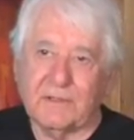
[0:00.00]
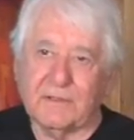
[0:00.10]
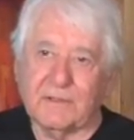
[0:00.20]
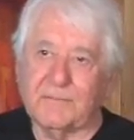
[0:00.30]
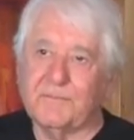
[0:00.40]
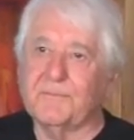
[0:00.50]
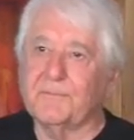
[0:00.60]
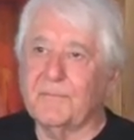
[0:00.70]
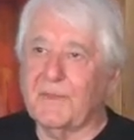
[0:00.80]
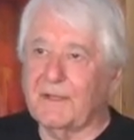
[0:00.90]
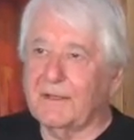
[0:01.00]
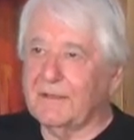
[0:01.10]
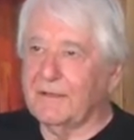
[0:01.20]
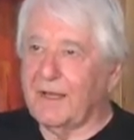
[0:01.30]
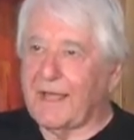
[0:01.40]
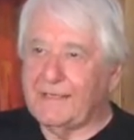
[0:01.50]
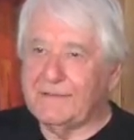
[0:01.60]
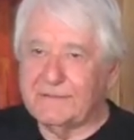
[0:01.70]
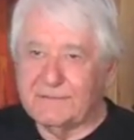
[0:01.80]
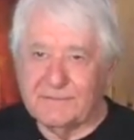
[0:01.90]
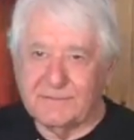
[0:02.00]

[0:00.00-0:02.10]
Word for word: uh, light,